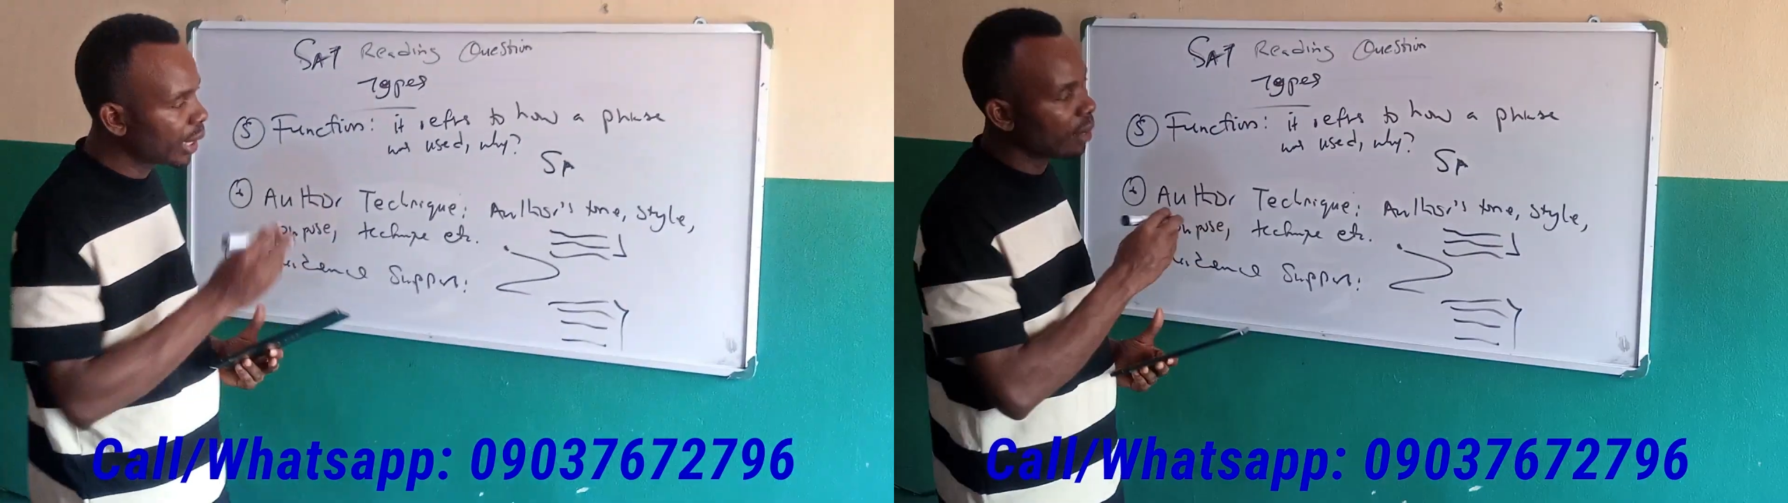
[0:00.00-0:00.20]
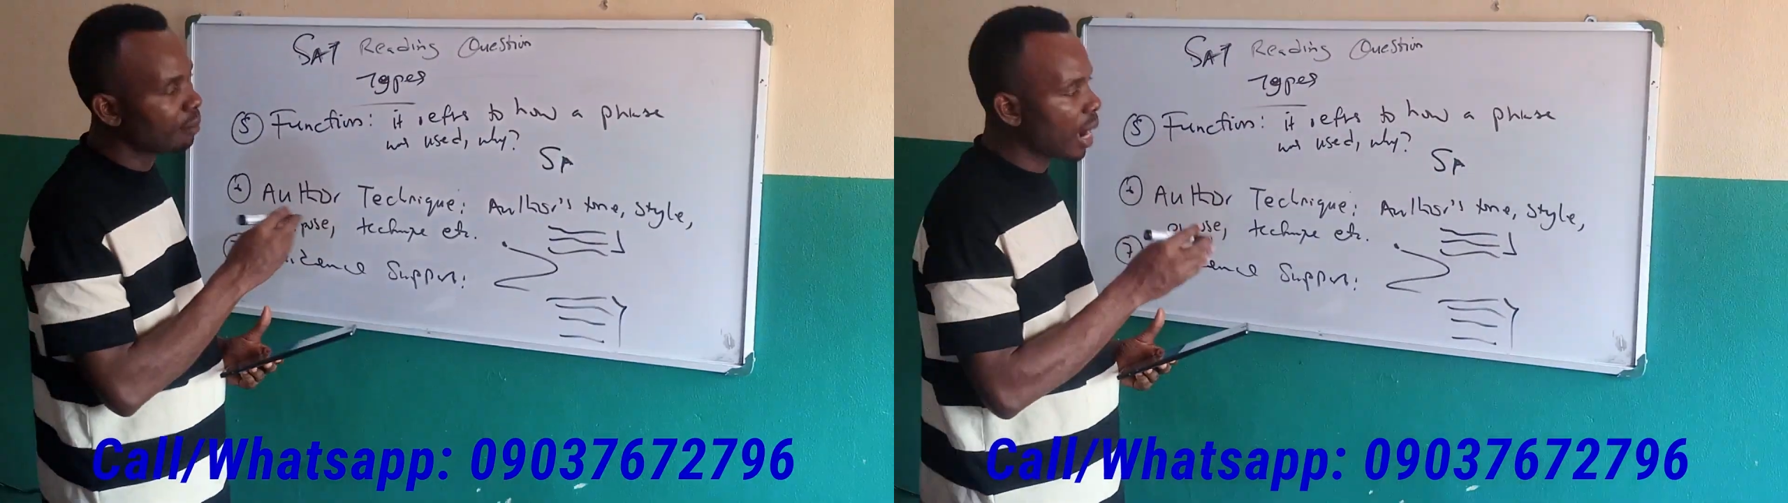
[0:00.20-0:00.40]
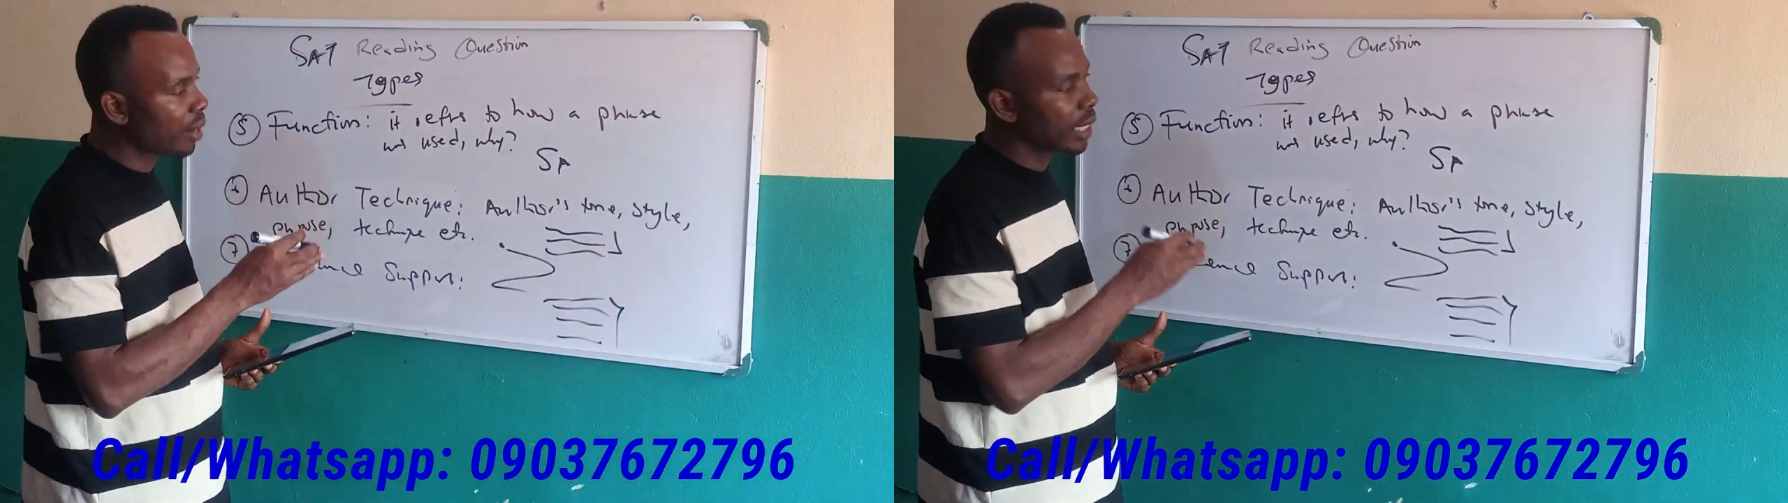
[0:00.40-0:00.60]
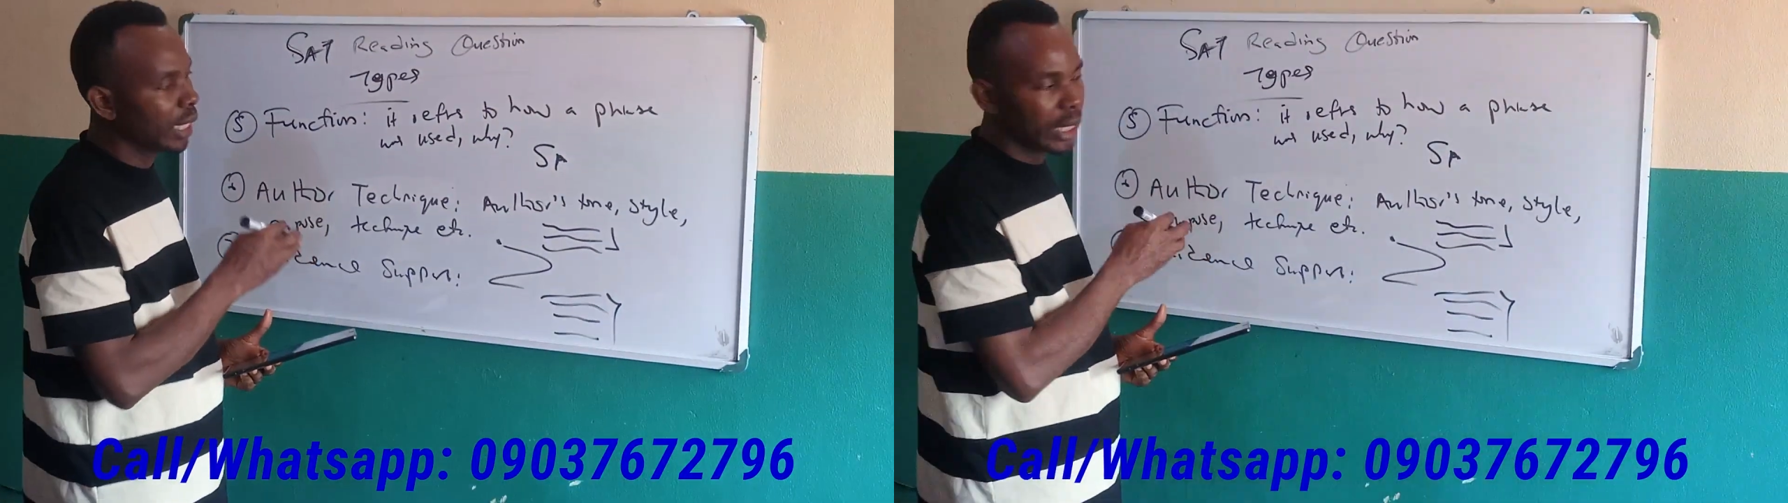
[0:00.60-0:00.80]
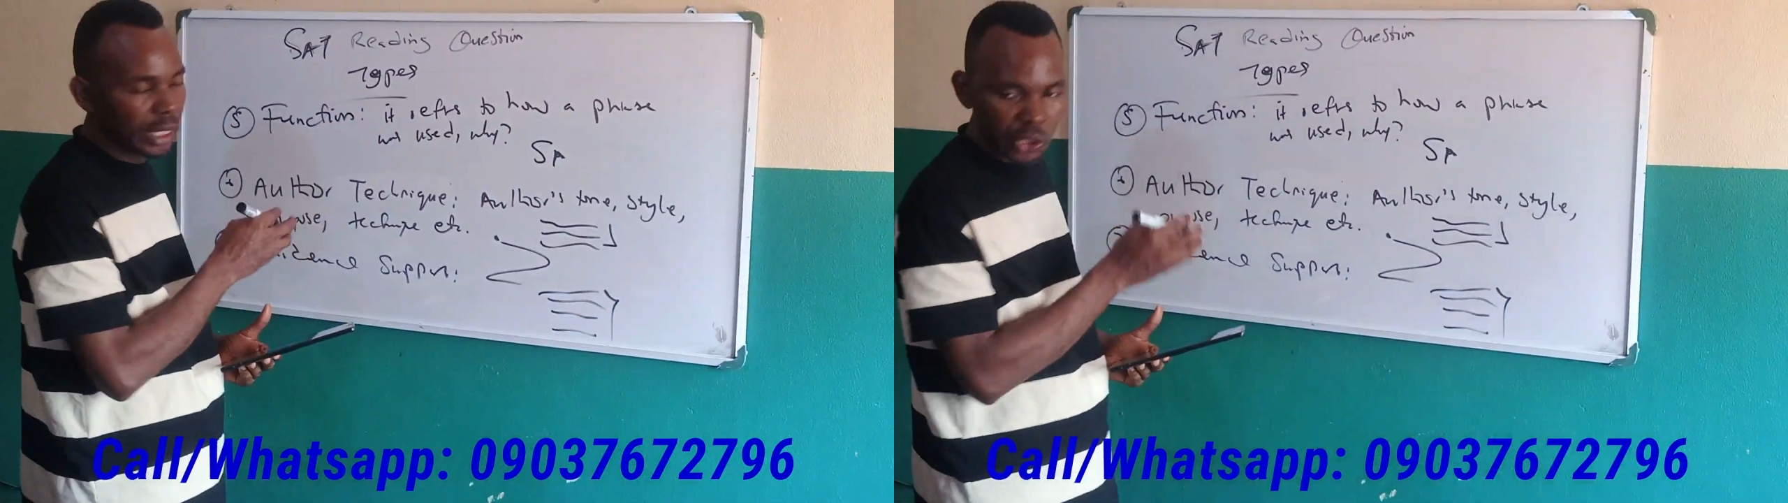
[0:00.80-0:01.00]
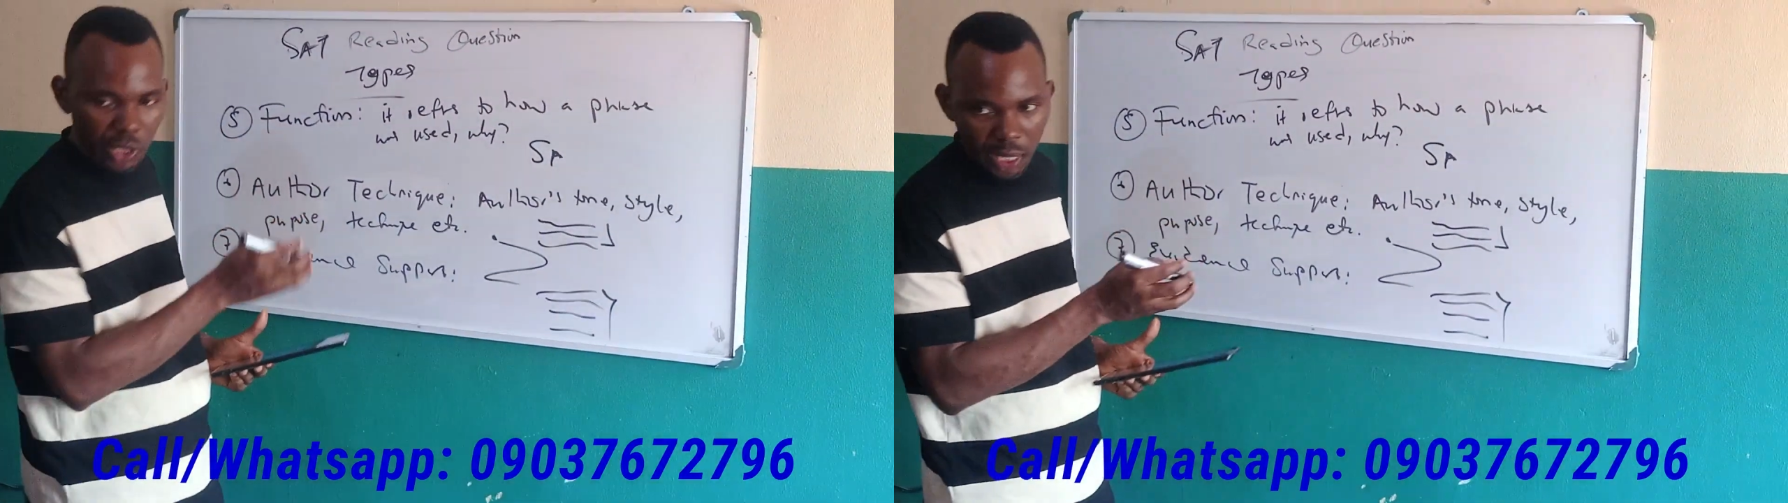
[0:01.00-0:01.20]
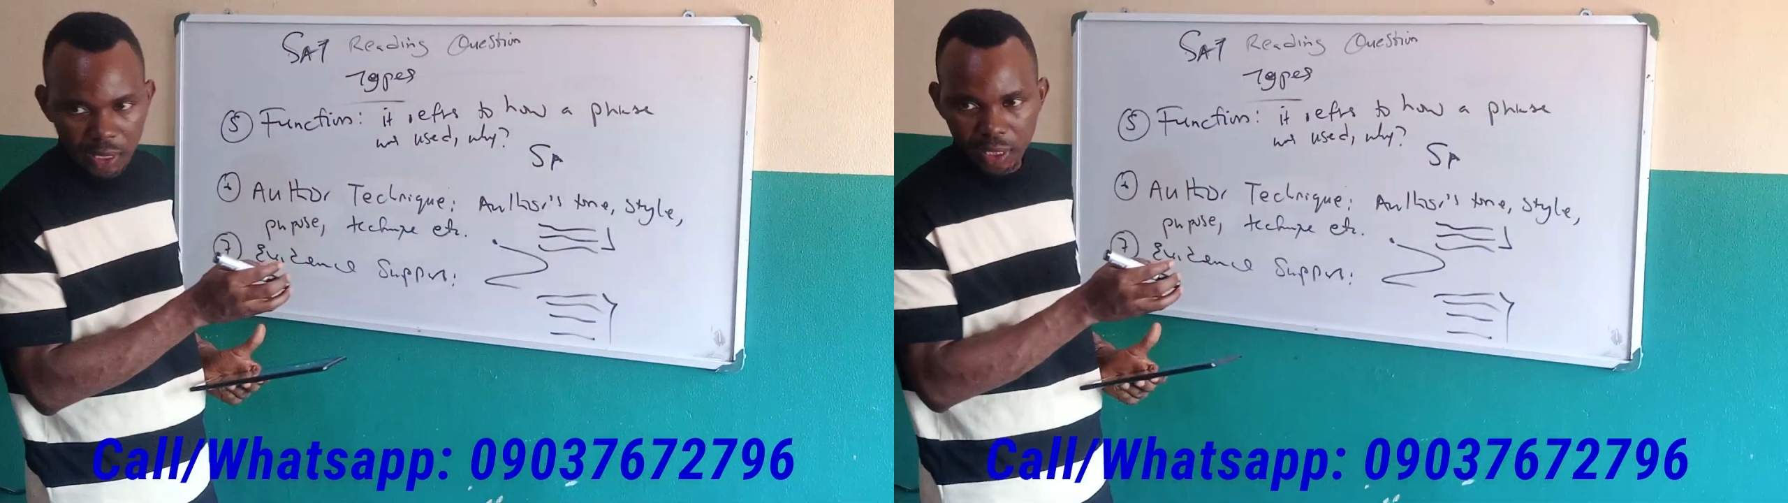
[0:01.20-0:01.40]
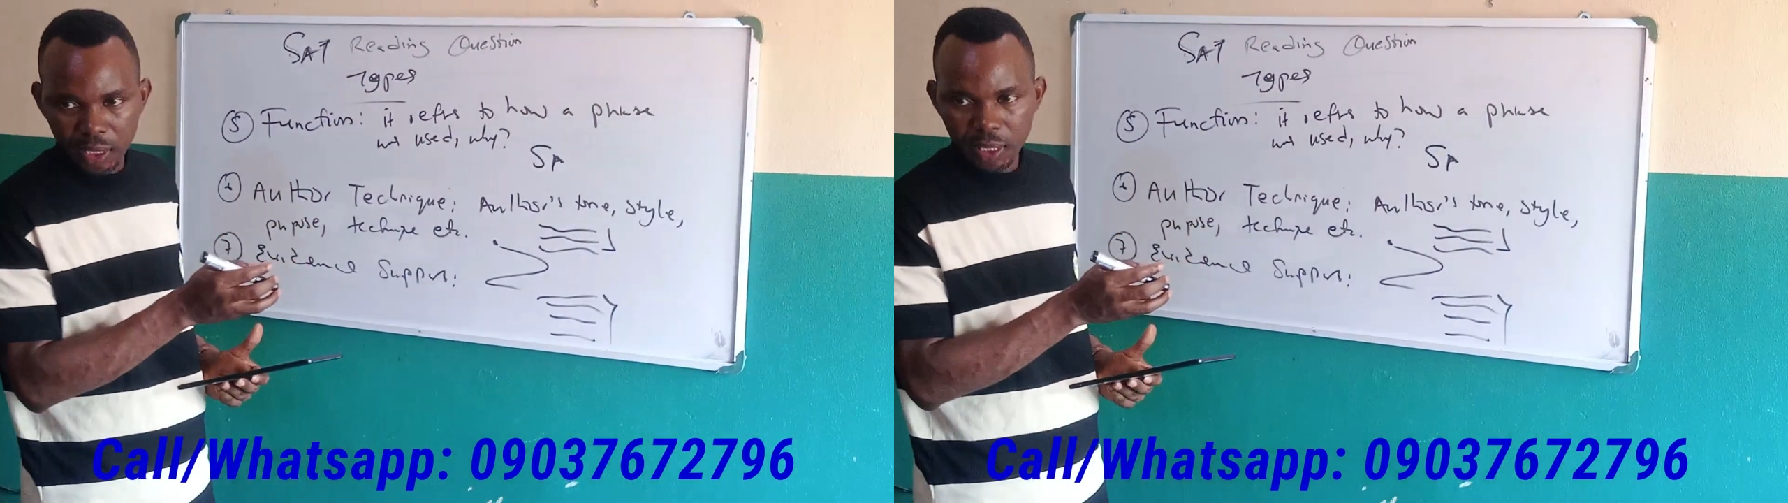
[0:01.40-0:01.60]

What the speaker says: about initially,